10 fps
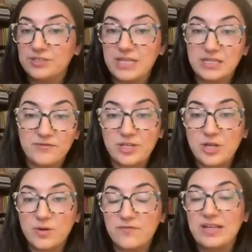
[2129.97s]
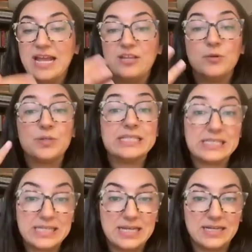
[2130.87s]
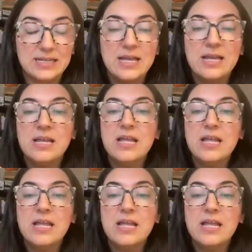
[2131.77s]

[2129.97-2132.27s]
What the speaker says: or take a video of it and you can see it.